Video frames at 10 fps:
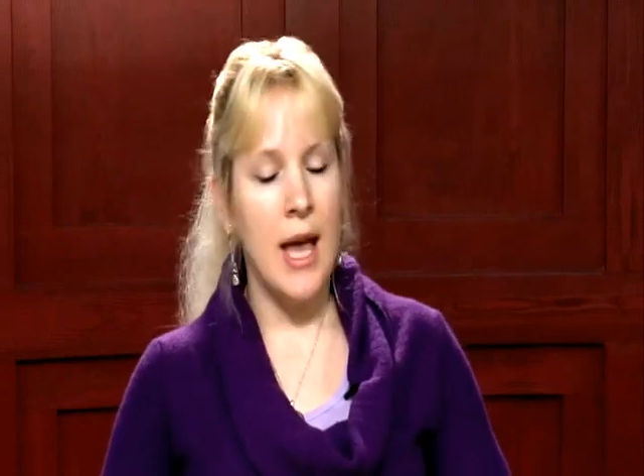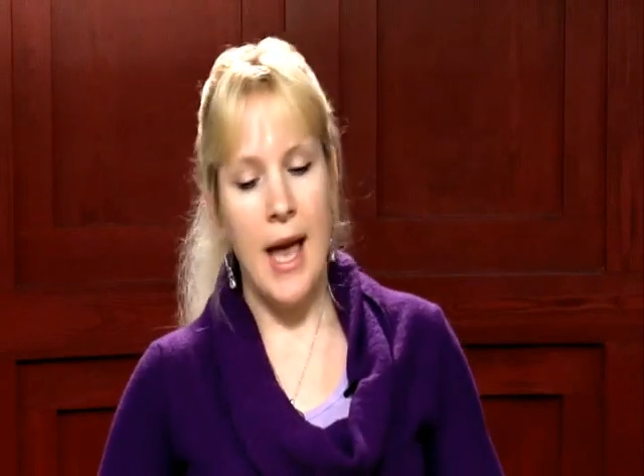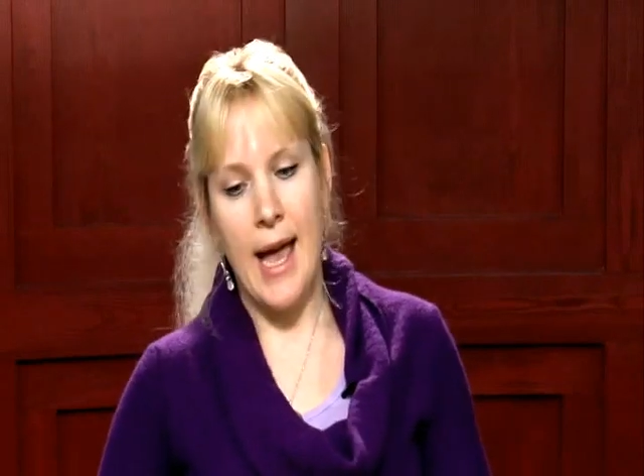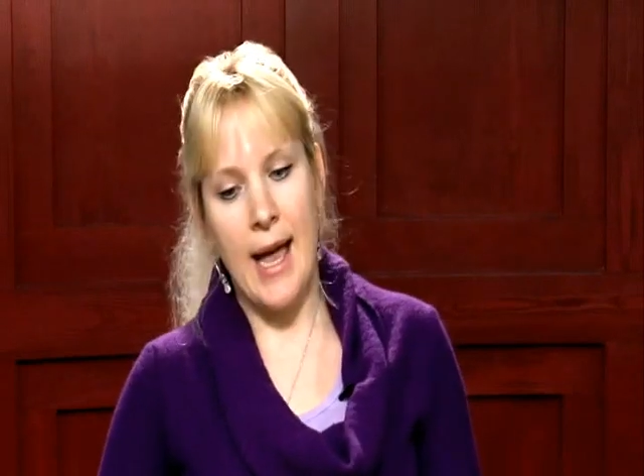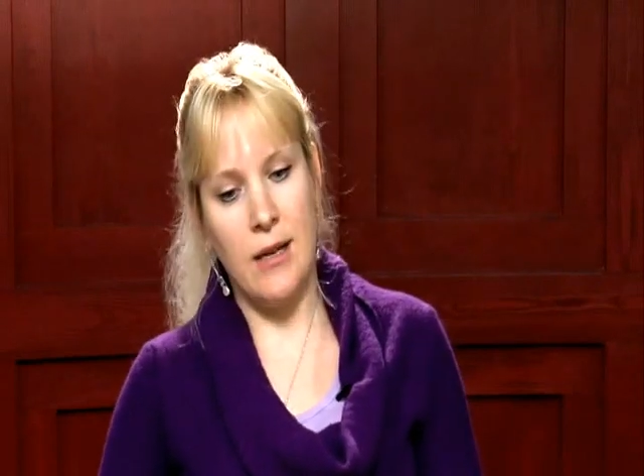
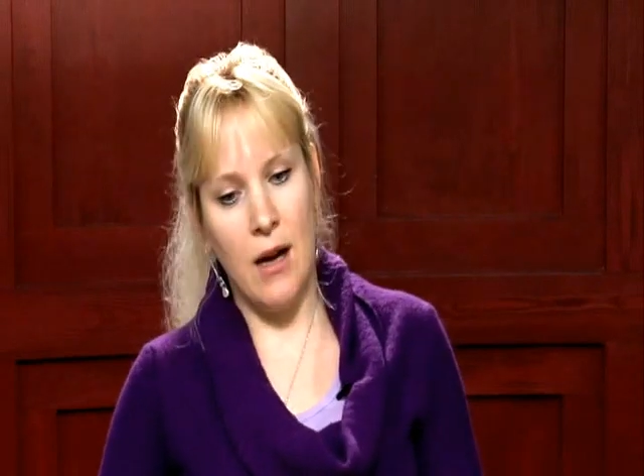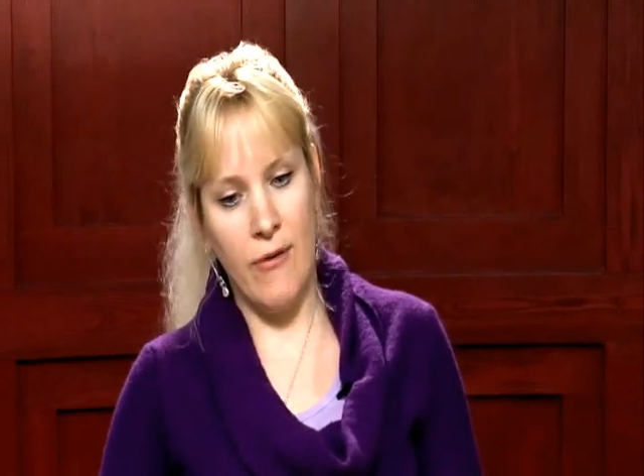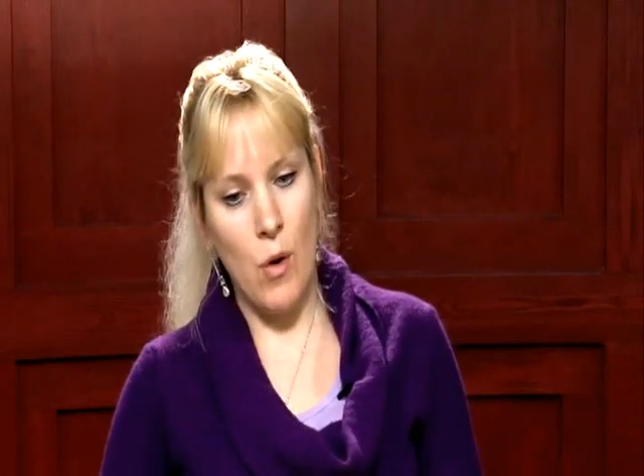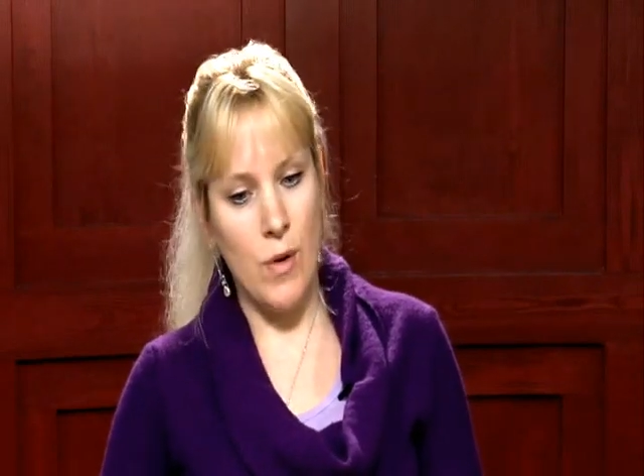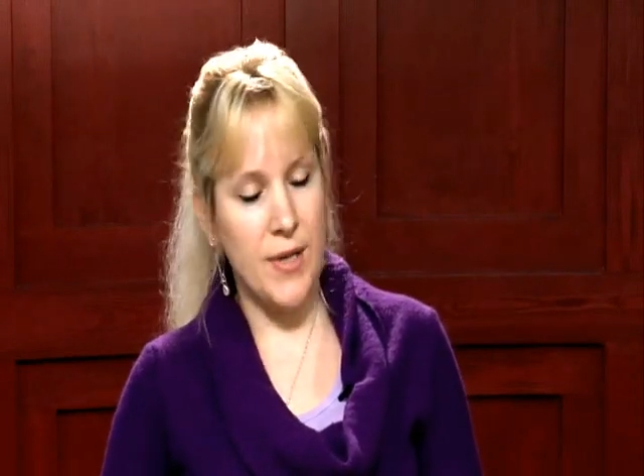And of
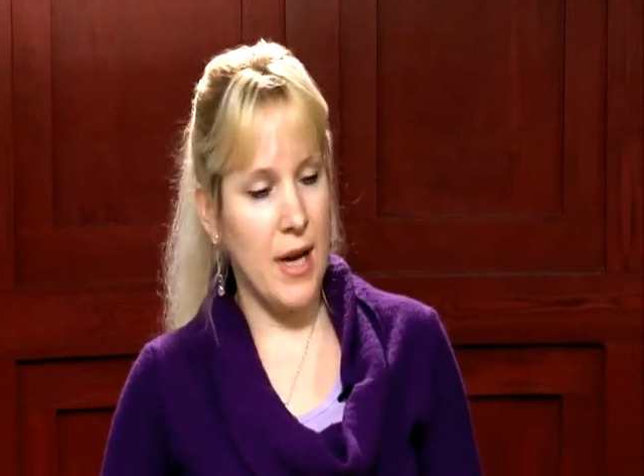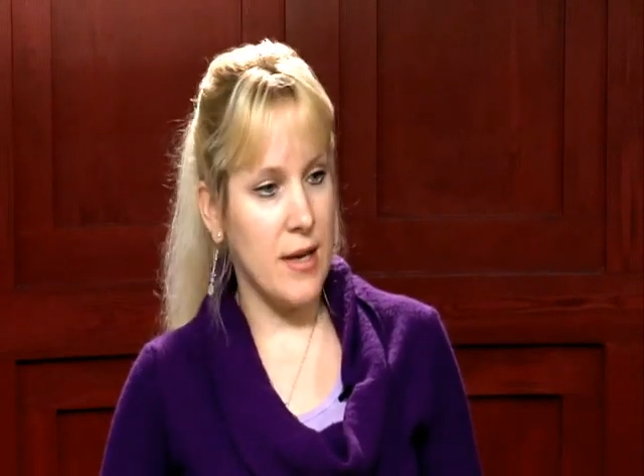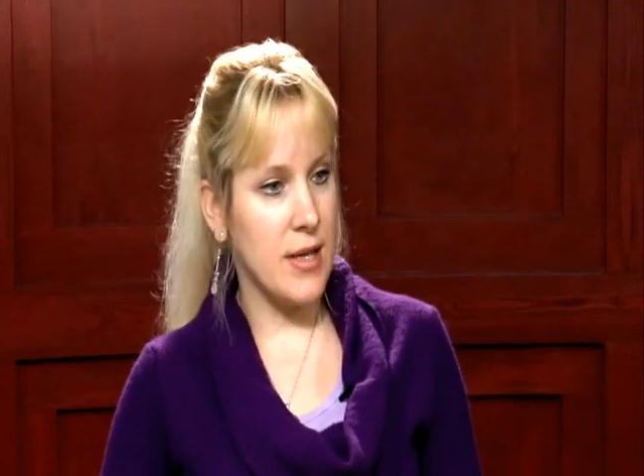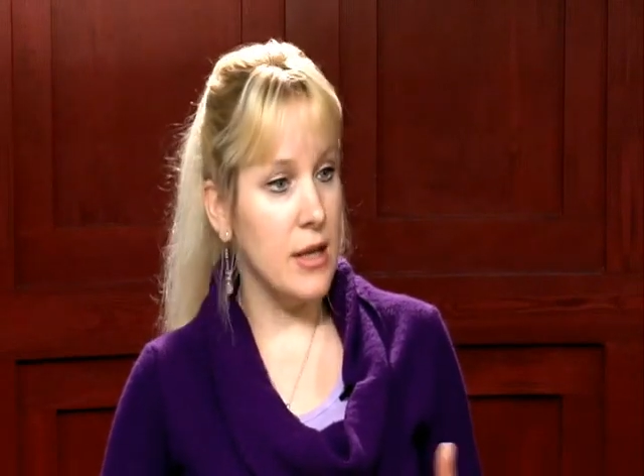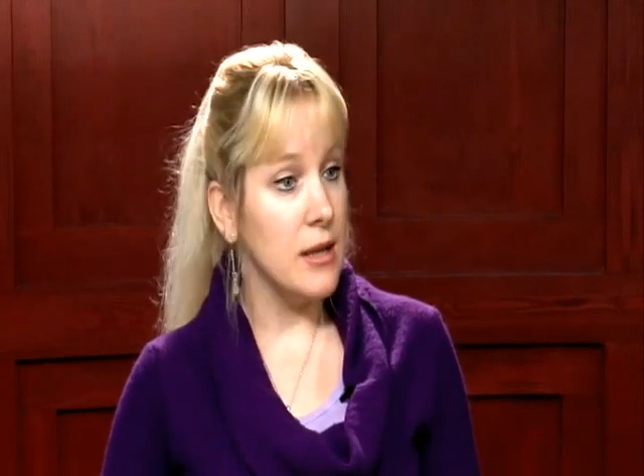course, that is
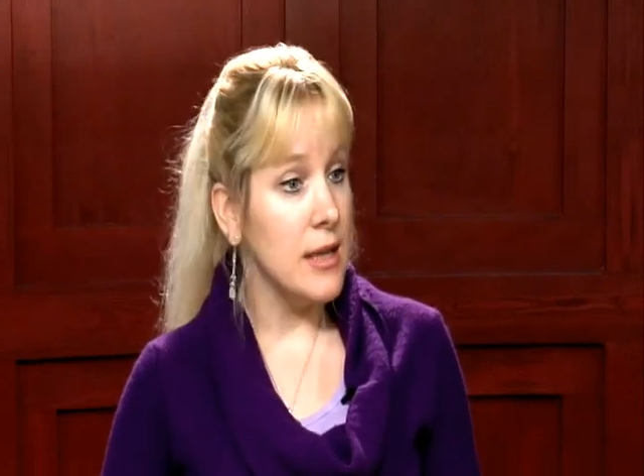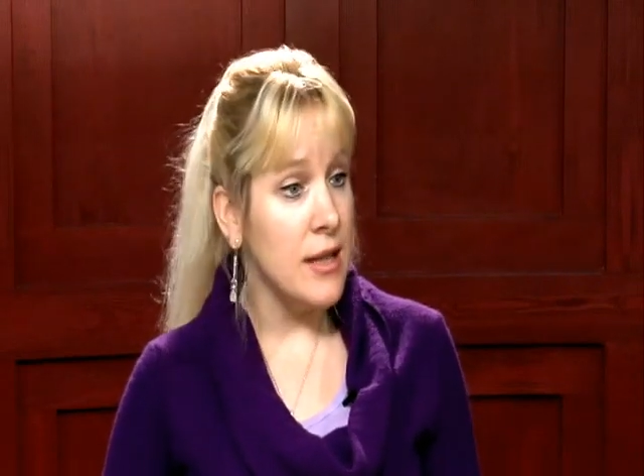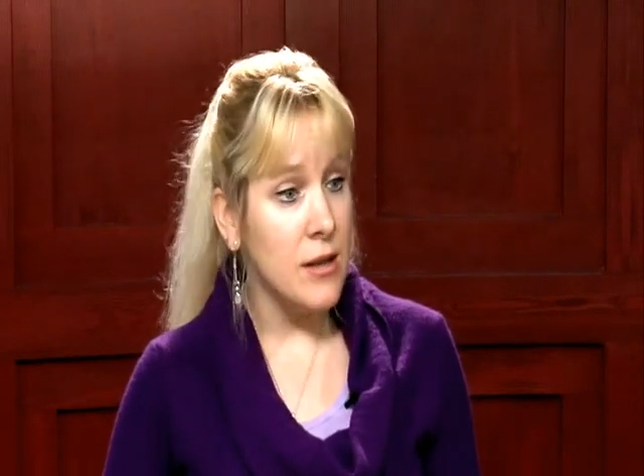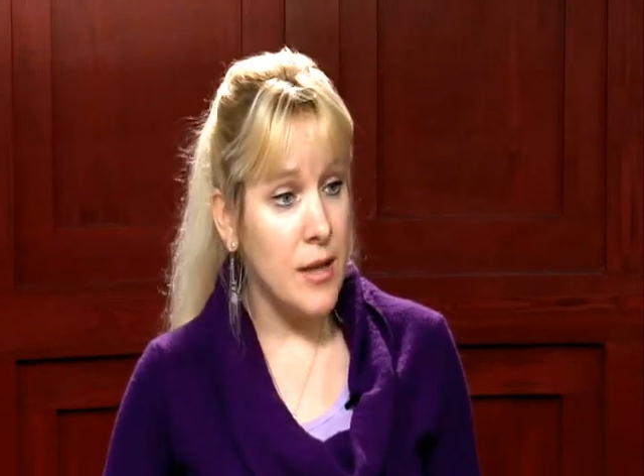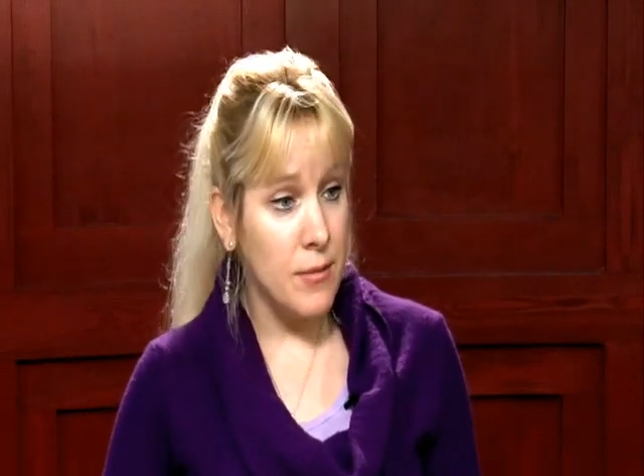
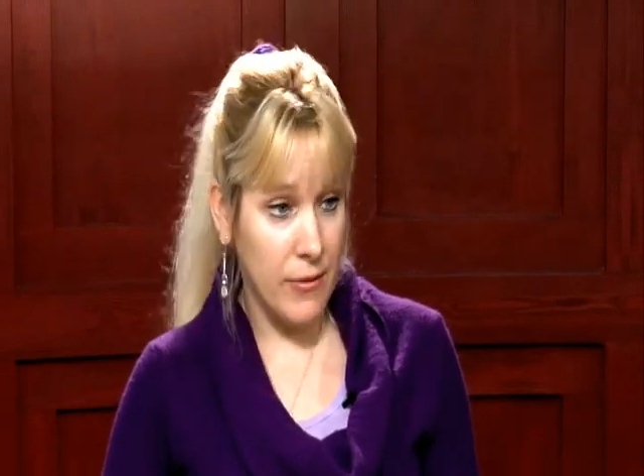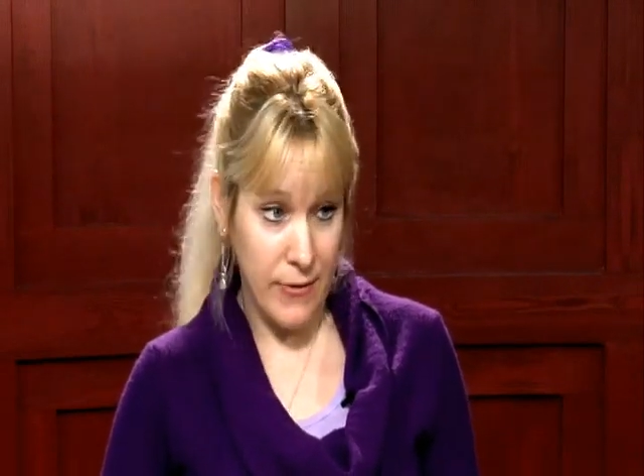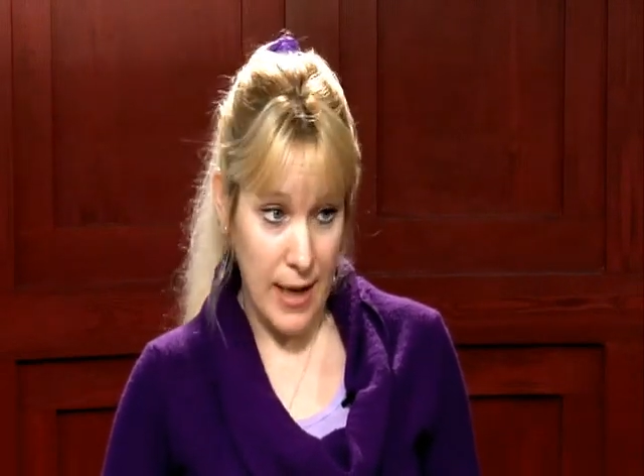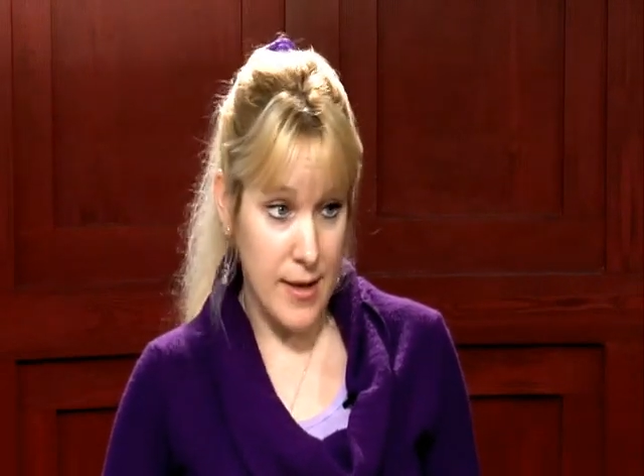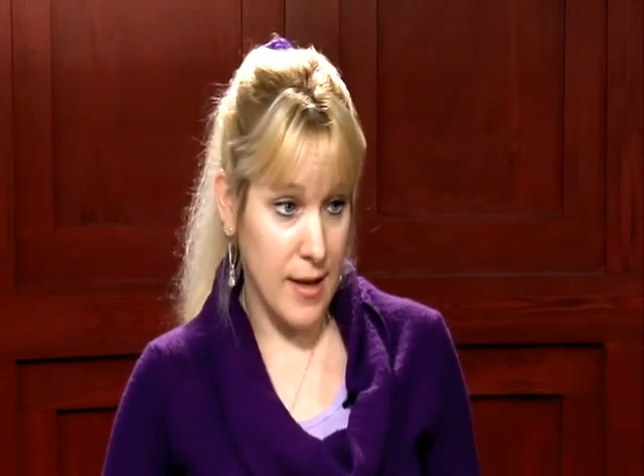clearly
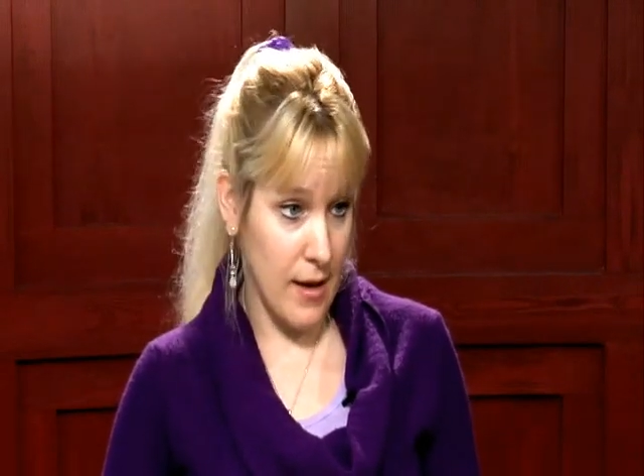reflected